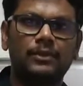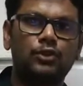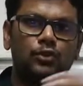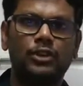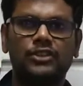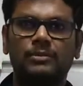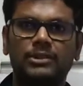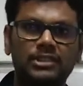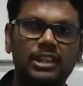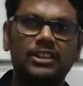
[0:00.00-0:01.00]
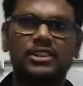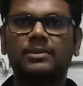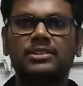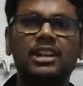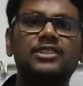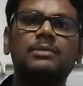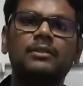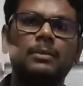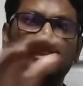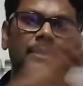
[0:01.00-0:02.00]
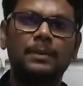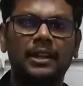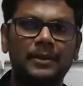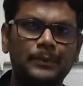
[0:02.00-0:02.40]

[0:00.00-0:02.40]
2 customers, 3 customers, customer will multiply.